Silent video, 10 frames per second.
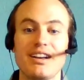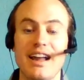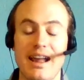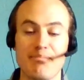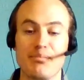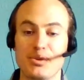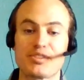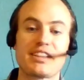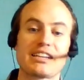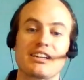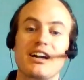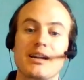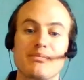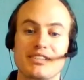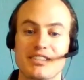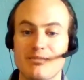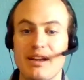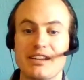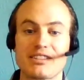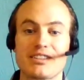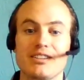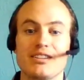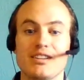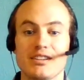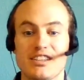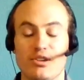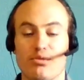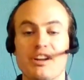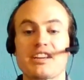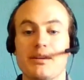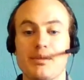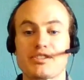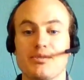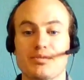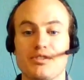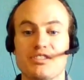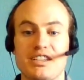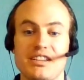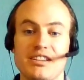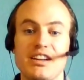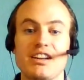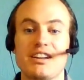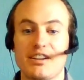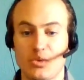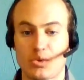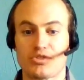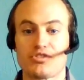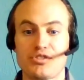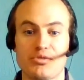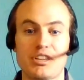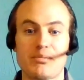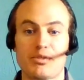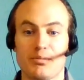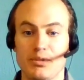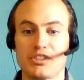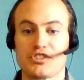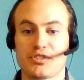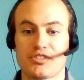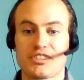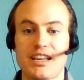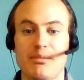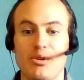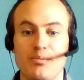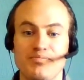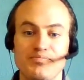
and most of that time is spent degrading muscle protein in order to keep your blood sugar stable.